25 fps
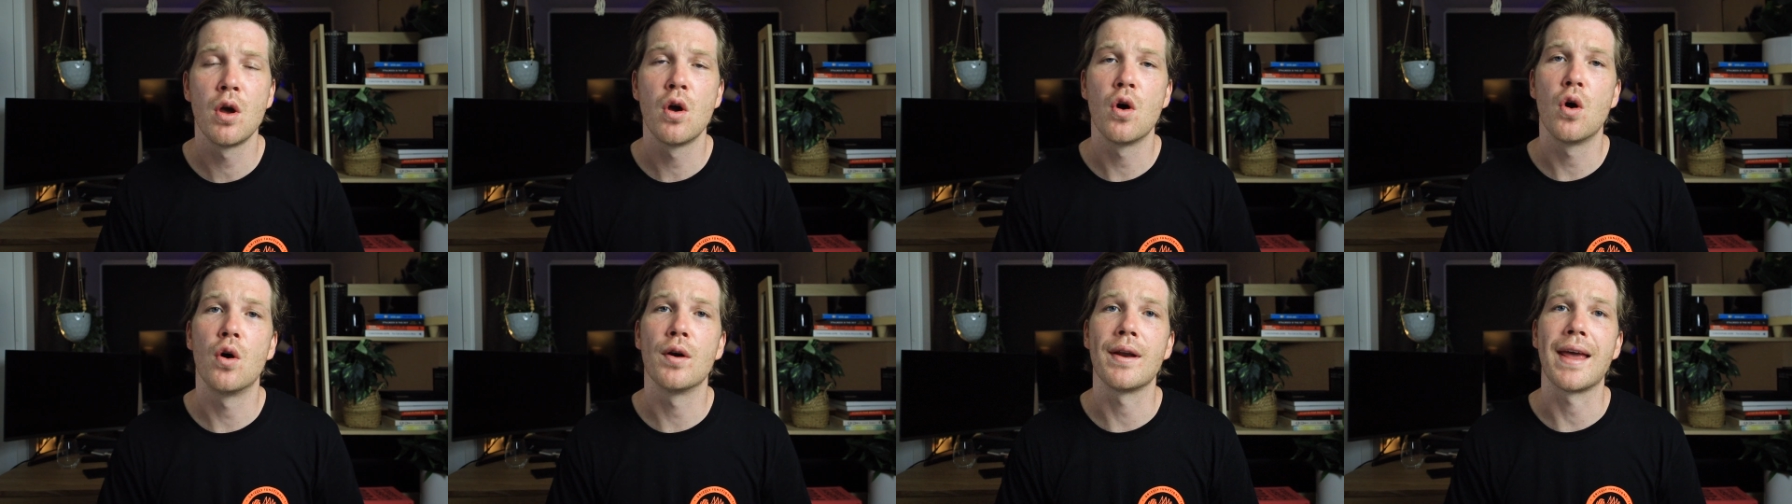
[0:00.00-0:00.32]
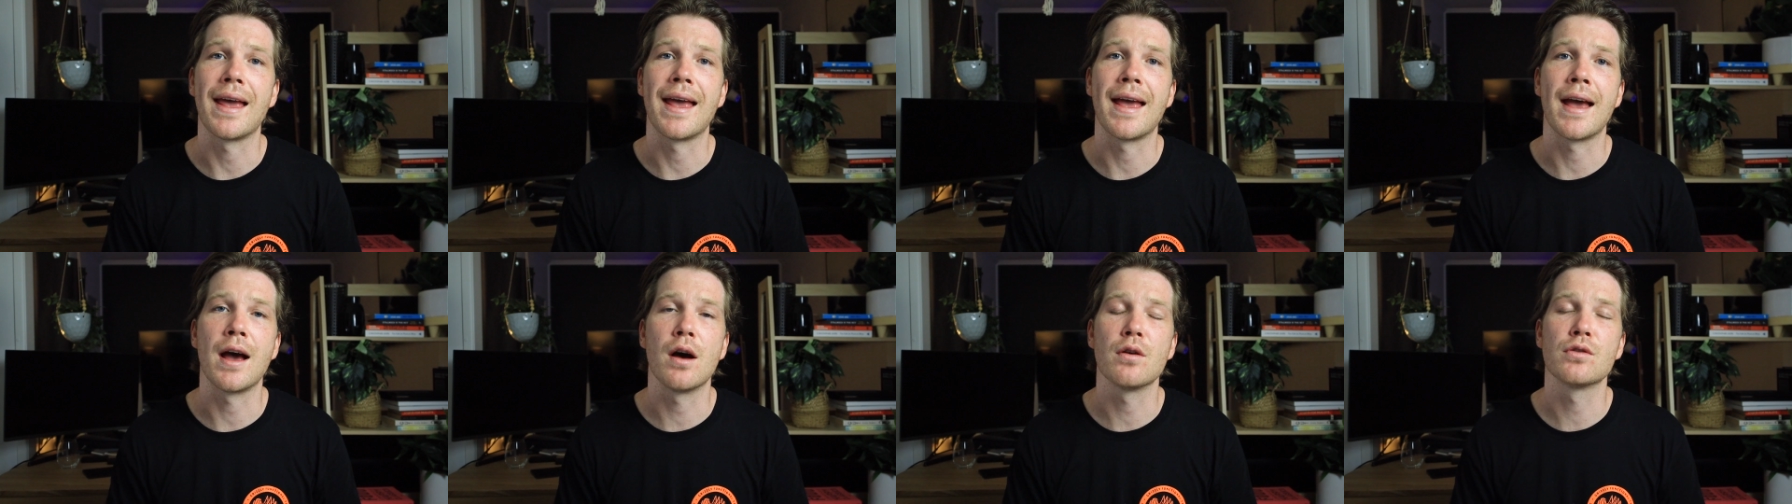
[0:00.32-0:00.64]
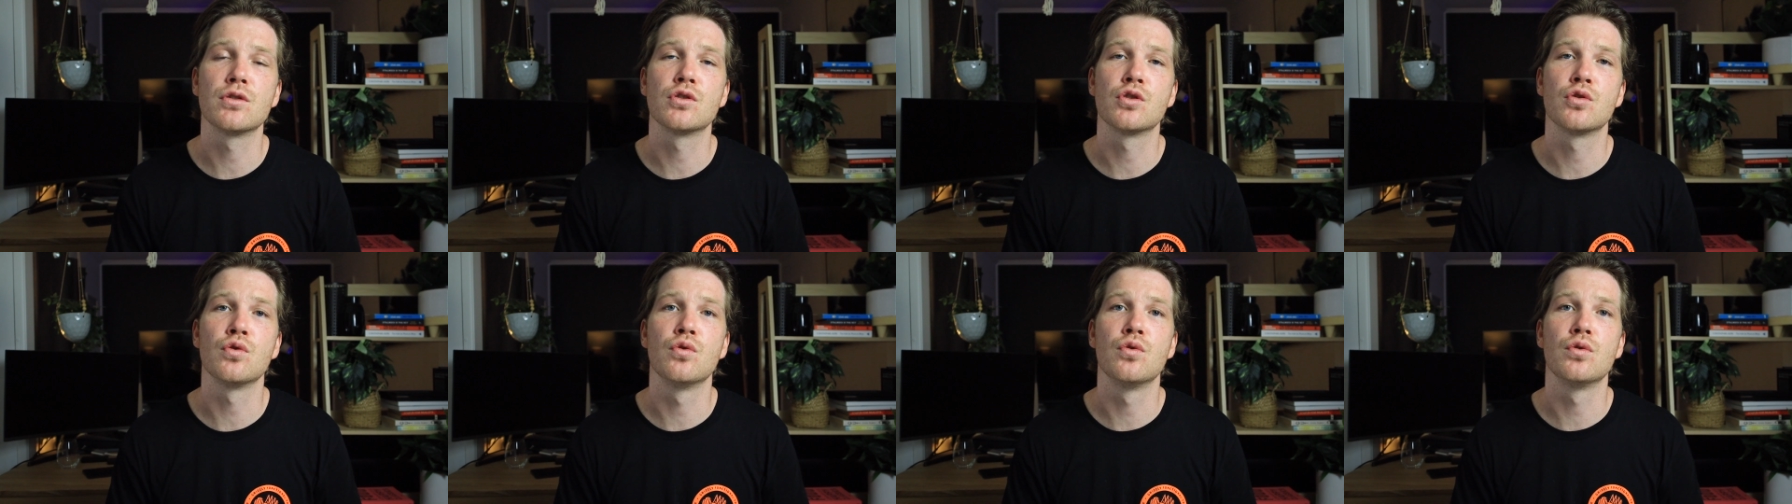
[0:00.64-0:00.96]
on how
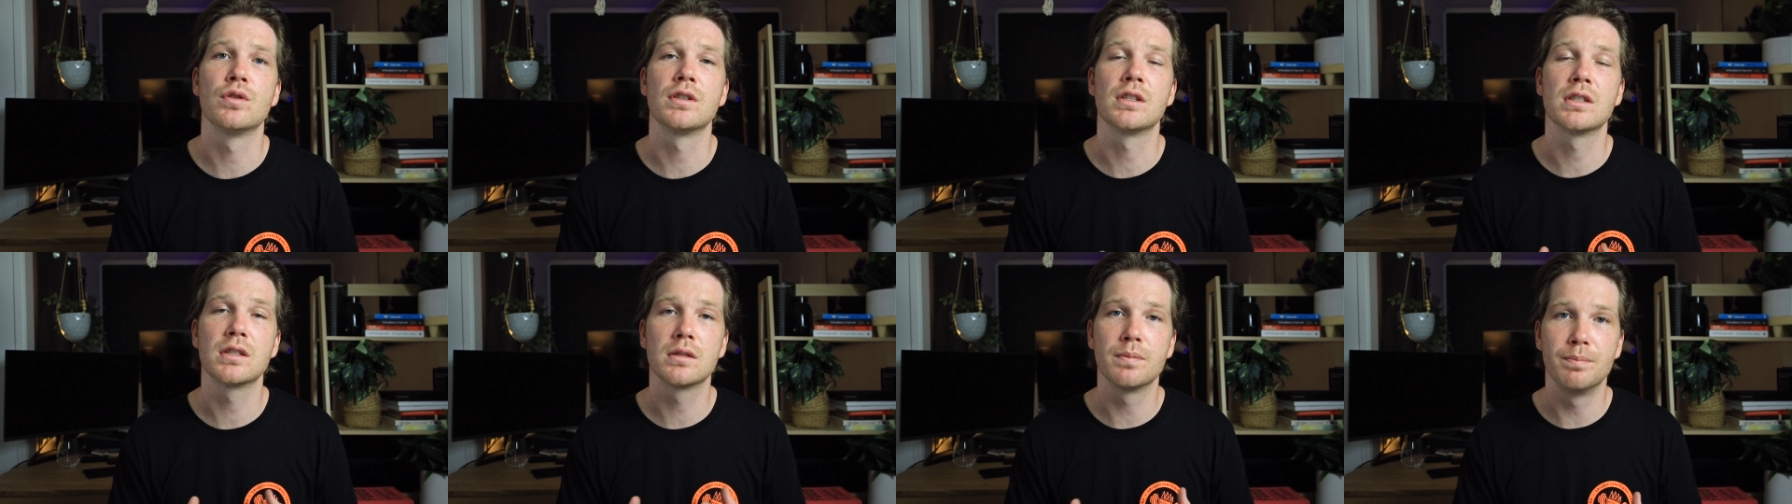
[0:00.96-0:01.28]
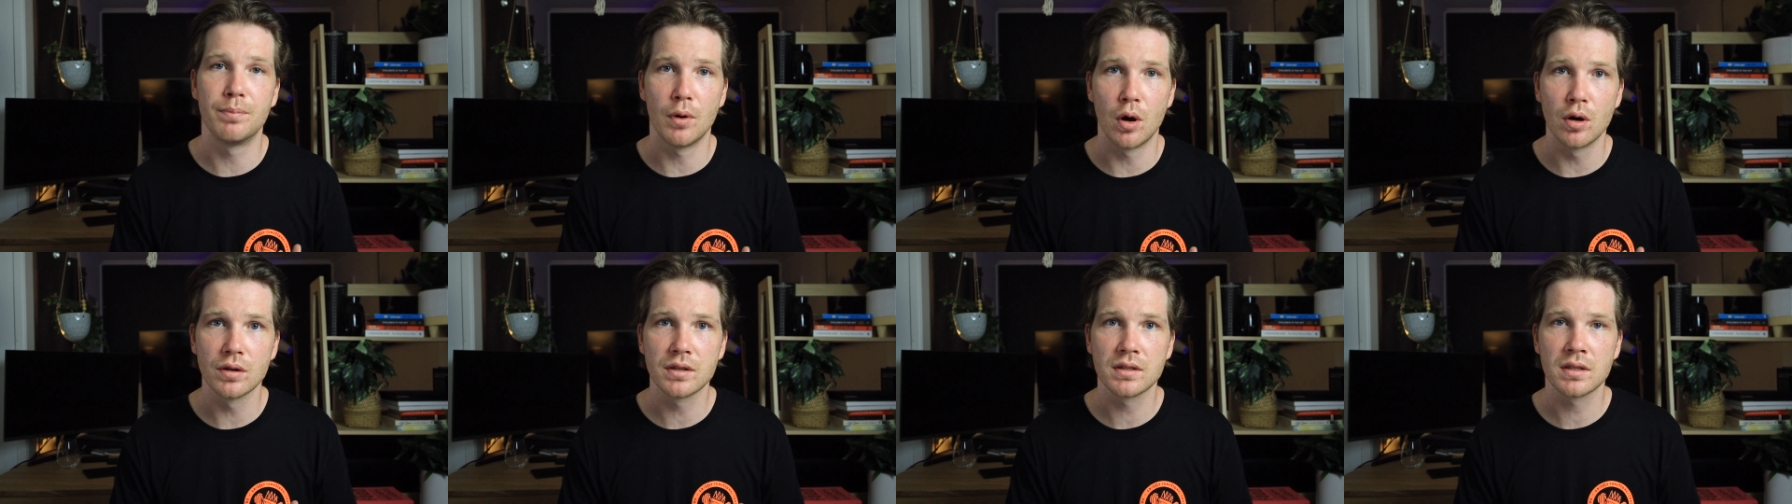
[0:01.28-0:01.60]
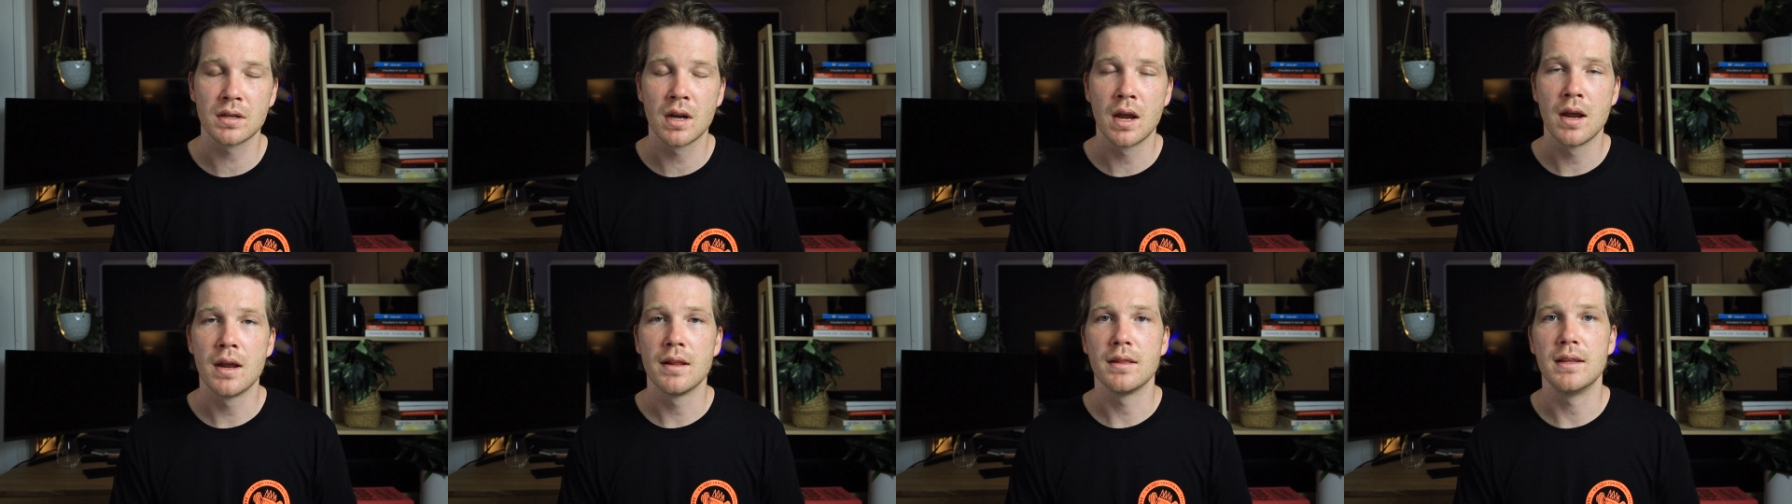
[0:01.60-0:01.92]
to spot
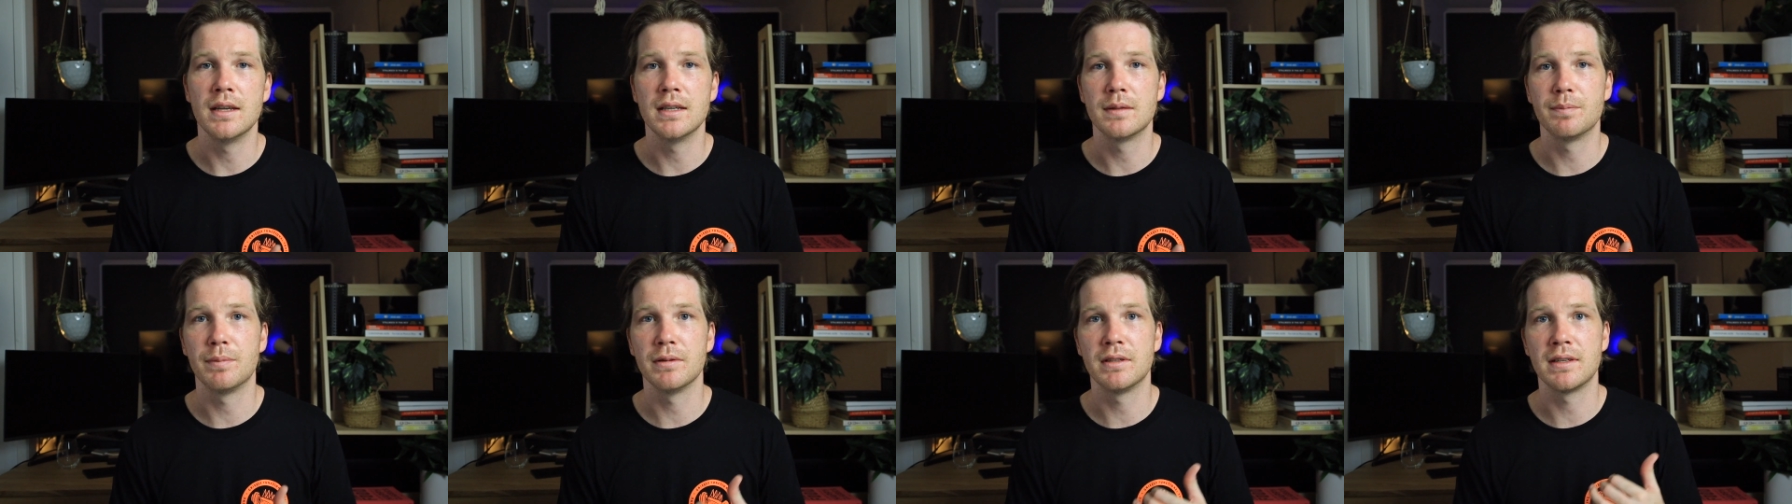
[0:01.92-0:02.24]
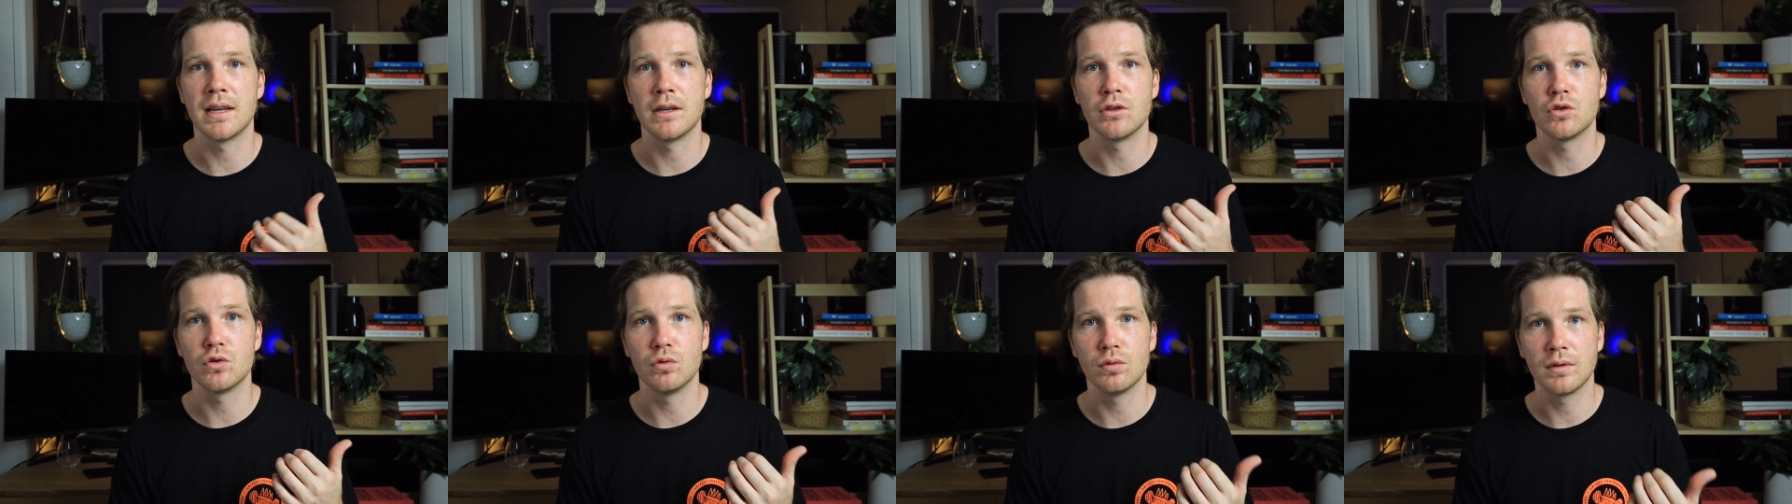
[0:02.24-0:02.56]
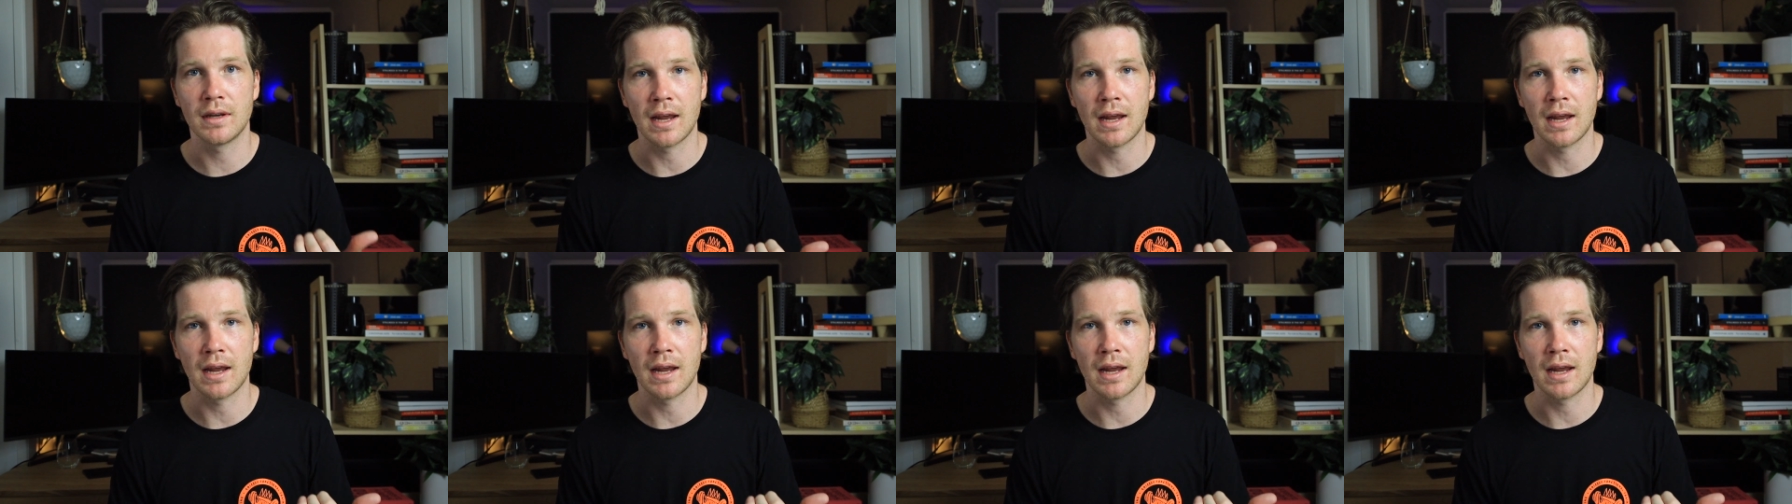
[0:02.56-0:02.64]
these potential